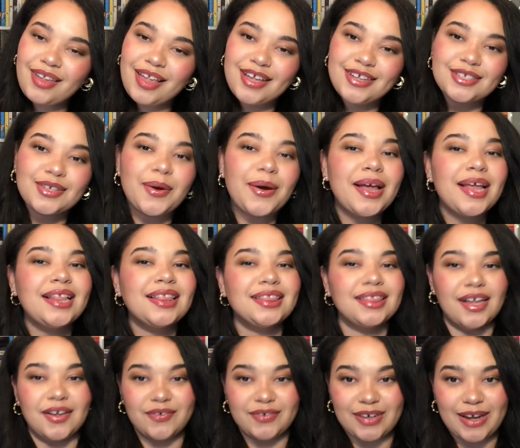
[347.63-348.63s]
So I
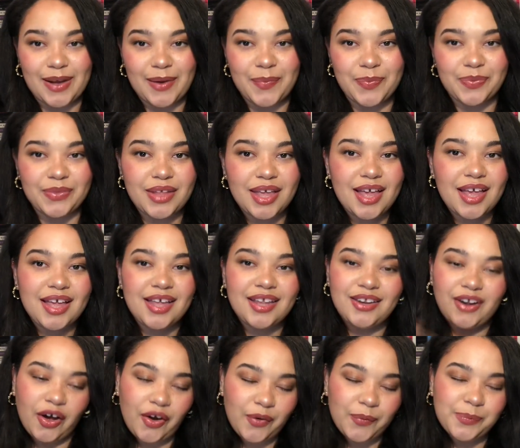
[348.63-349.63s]
loved him.
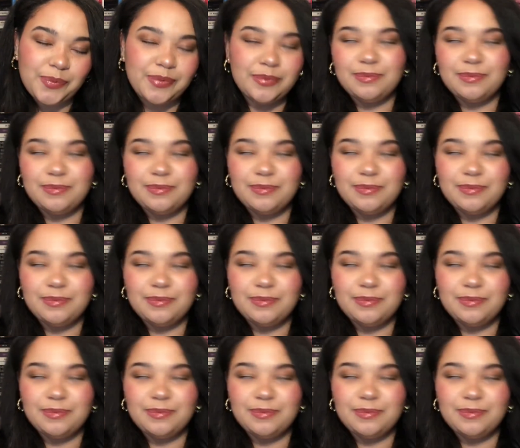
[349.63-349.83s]
Now,